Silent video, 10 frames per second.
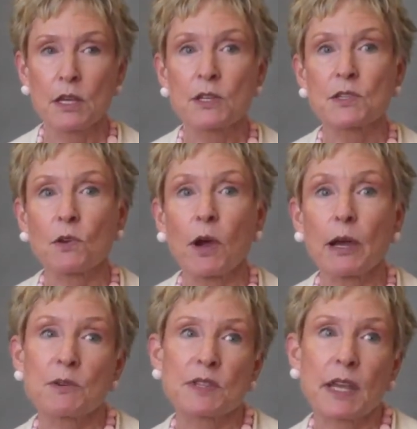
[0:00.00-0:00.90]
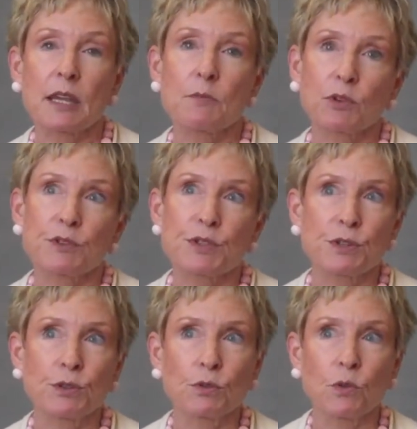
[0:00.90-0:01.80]
So I was able
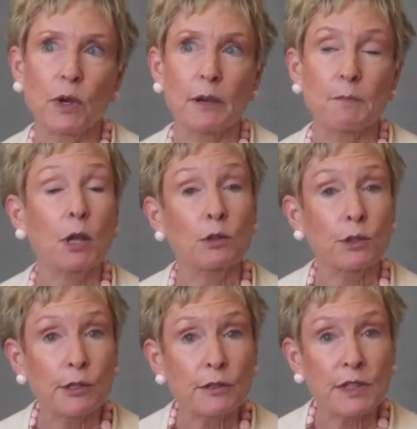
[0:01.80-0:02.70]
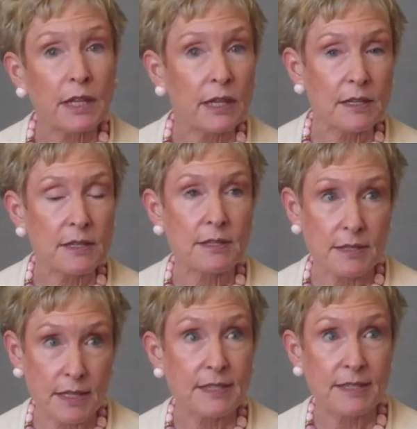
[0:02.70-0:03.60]
to alert the
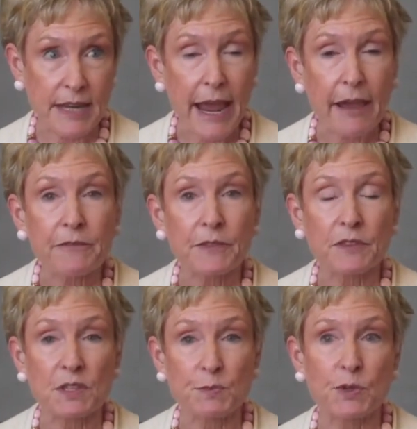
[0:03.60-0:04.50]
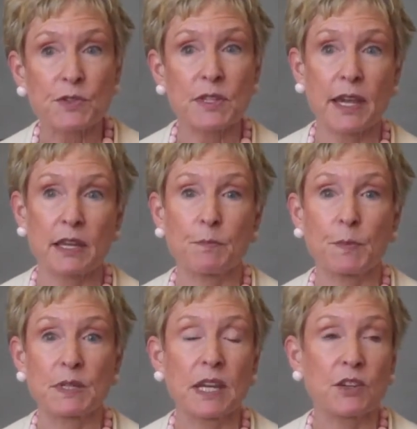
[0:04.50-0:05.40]
staff that this person had a
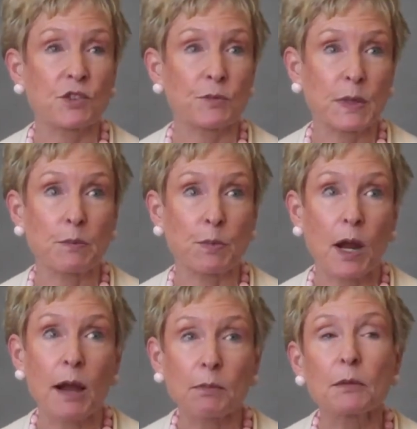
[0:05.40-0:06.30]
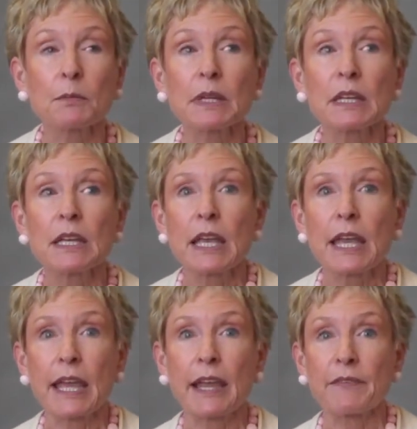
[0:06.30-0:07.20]
potential big problem,
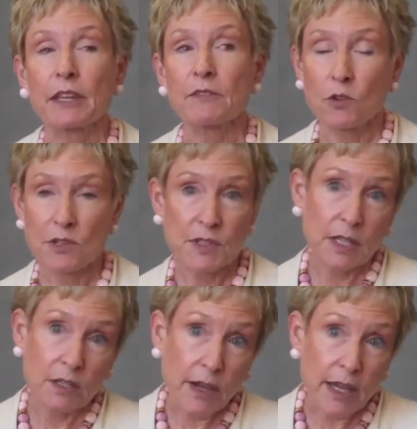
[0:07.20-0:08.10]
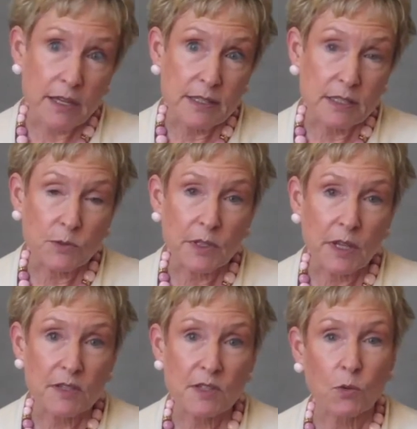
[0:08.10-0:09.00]
and then of course they didn't know how to deal with
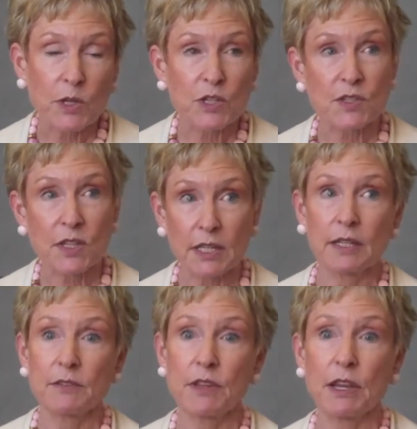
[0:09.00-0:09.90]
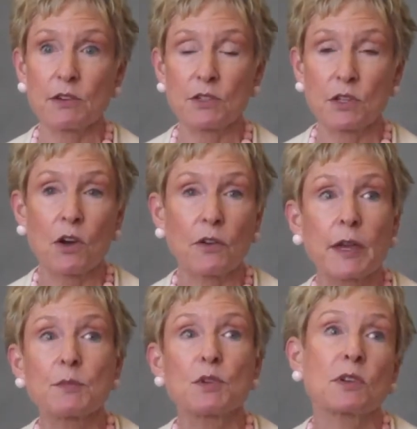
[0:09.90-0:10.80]
it, so we just got in there and took all
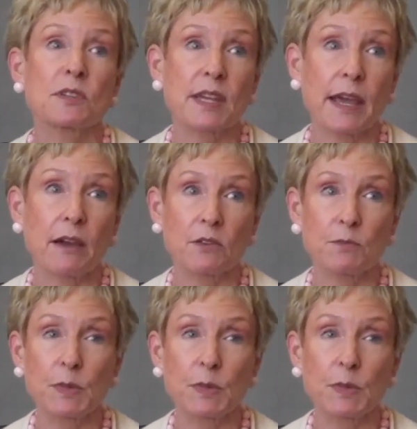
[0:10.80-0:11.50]
that mucus out.